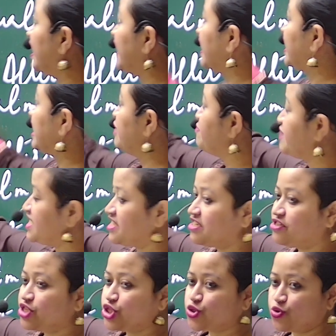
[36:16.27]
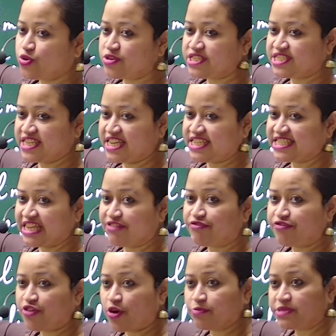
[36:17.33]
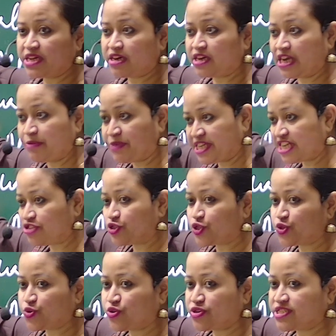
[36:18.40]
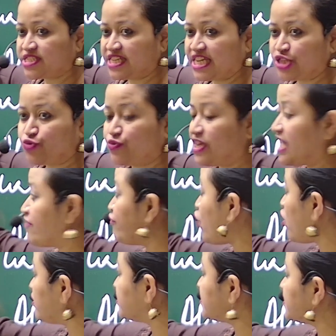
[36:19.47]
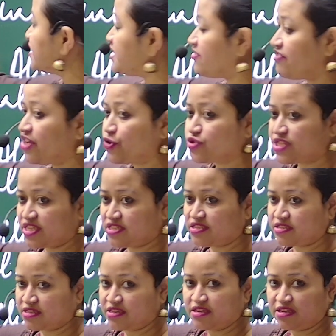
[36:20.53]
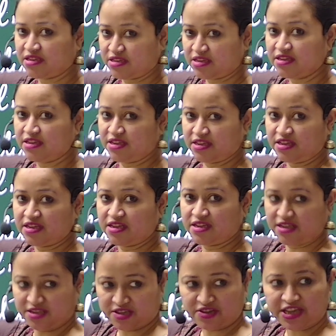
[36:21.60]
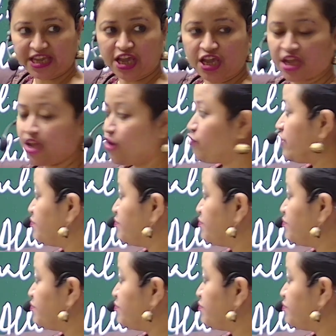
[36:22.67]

limited resources, and from the limited resources, we have alternative uses. Okay, we are